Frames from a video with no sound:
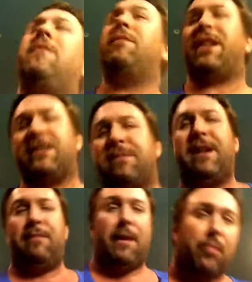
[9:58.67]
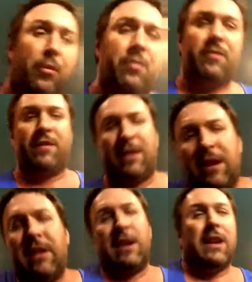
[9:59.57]
because many people
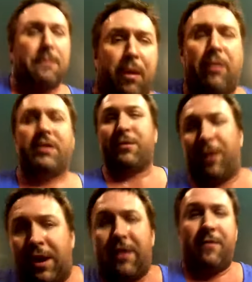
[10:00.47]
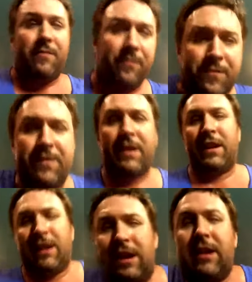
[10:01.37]
post when
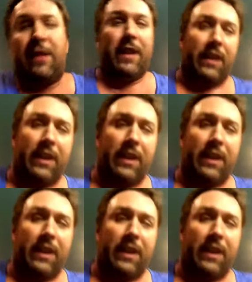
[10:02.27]
they